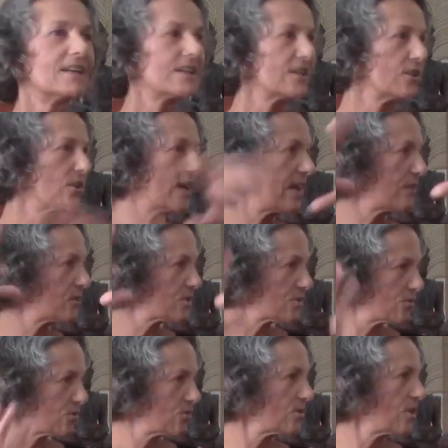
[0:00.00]
you know, I was
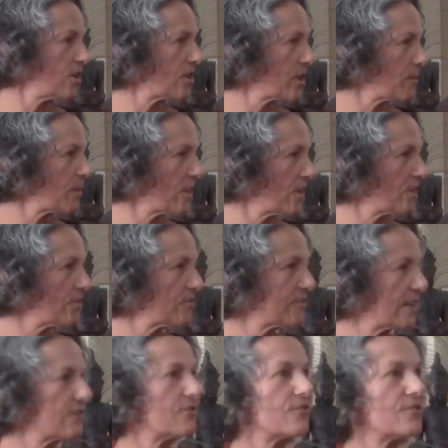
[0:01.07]
no longer part of that